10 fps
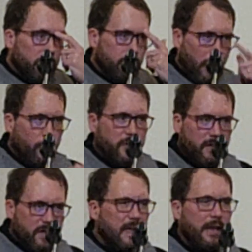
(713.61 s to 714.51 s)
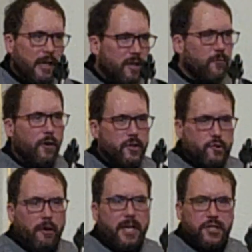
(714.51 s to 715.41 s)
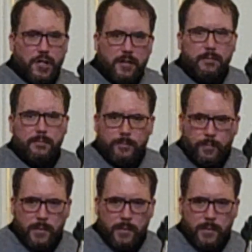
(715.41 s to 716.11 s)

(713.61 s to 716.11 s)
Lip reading: Moses, in his frustration,